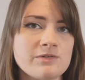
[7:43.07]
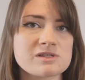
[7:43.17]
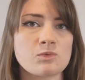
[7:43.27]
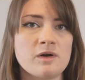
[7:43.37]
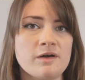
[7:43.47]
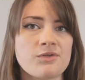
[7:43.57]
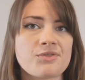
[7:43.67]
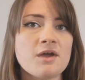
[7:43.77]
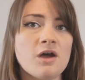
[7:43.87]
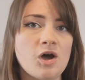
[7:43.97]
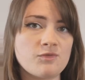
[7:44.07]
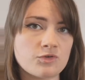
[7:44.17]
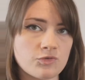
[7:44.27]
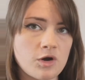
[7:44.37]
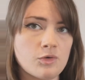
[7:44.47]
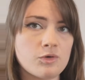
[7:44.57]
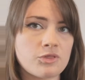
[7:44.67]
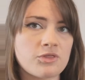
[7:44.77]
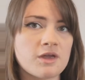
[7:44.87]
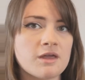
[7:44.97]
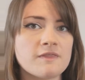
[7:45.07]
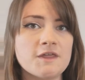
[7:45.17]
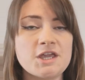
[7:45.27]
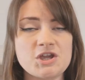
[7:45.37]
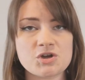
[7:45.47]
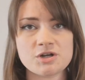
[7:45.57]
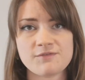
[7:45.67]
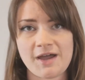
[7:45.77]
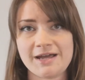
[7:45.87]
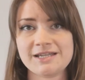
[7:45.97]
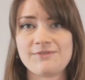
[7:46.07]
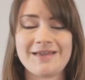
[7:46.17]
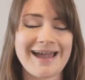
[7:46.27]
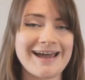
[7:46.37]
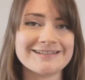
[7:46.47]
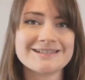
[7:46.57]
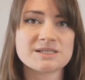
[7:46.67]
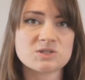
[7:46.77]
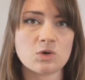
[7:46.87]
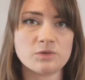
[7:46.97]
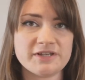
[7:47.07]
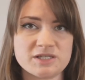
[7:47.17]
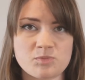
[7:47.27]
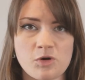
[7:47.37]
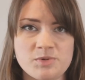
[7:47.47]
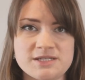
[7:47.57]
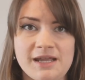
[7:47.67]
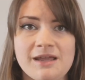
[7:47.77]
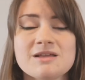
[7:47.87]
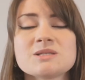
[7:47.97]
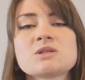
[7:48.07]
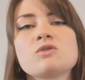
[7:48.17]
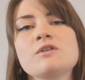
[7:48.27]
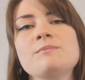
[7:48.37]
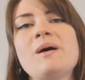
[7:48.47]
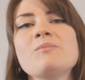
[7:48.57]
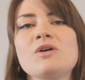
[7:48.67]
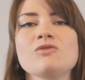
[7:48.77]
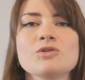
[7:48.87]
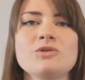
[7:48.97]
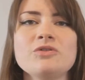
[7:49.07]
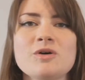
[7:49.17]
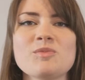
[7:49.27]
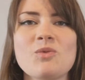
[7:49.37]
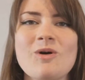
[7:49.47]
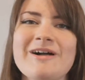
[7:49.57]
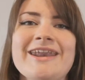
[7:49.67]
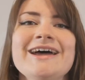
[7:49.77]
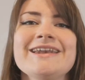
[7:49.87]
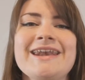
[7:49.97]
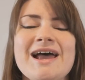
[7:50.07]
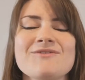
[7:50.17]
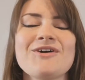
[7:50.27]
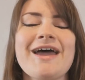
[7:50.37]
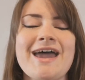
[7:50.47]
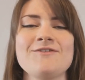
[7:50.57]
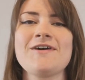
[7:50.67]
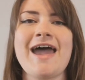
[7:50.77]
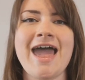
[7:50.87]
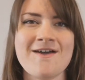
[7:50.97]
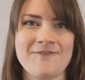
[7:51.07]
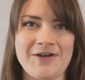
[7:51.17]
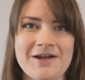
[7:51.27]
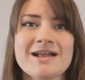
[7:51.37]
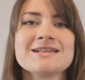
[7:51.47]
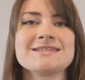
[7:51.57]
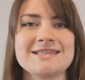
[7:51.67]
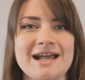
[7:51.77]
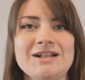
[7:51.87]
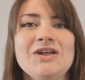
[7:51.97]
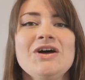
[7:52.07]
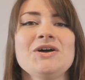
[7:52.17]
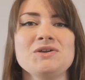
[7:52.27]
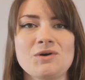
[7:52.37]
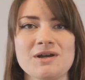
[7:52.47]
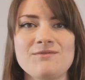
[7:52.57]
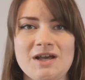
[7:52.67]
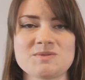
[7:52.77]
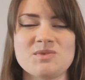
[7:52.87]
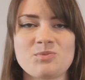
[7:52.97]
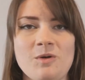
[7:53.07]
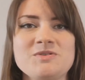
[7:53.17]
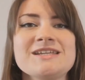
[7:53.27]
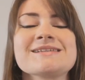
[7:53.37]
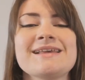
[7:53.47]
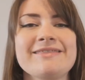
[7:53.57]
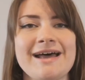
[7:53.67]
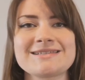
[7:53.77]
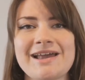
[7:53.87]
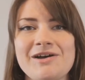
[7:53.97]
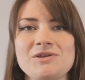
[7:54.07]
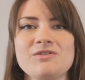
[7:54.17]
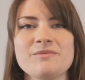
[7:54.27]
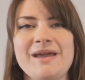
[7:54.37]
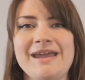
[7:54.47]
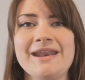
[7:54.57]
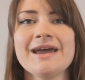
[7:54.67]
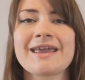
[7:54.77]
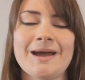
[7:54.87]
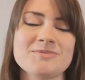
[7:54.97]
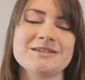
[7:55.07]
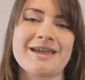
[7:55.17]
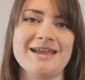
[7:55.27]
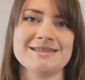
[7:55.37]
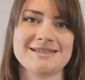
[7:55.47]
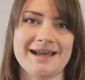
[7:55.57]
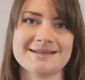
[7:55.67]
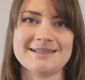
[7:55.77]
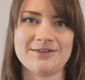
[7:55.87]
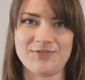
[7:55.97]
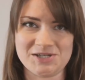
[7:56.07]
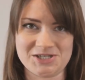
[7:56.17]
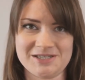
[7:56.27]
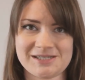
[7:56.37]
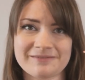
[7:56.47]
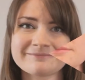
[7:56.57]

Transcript: worth of growth that he could have had if he hadn't sold his property. So remember, rule number 1, never, ever, ever sell your investment properties, and that's how you remain capital gains tax efficient.